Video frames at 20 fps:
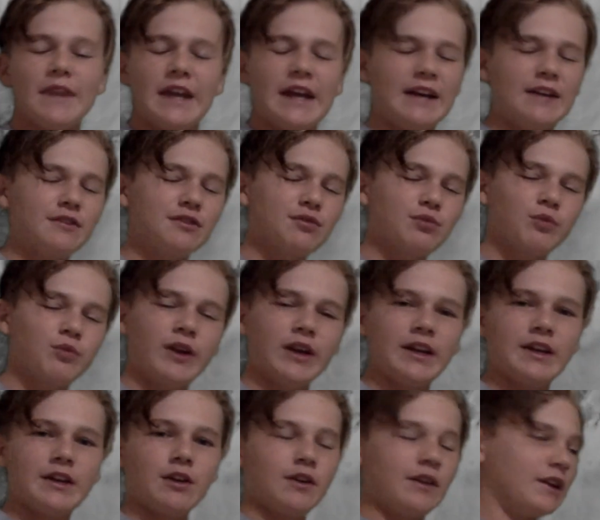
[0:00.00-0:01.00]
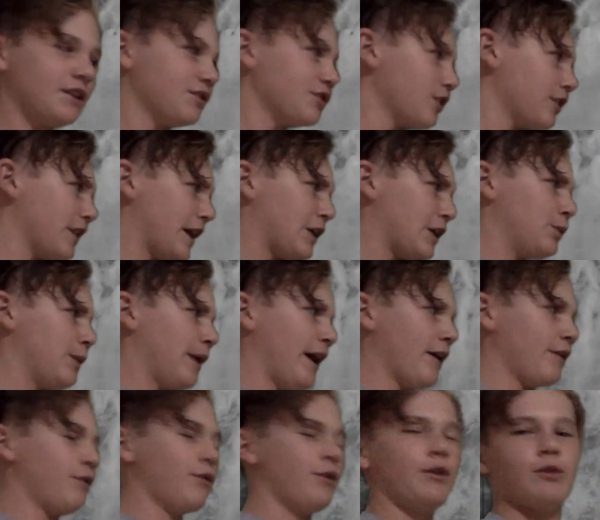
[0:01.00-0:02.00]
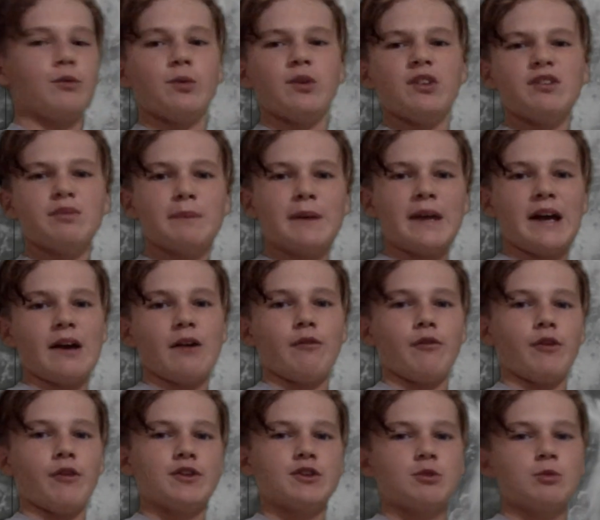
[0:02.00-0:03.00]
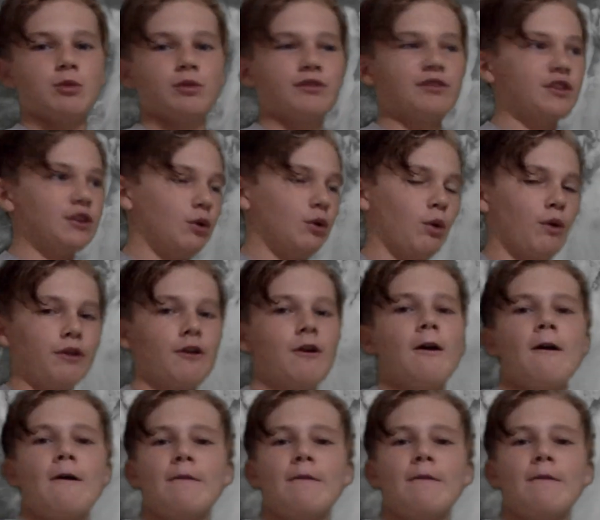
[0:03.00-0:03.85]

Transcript: and it's got that good outflow, the wispy outflow towards the north,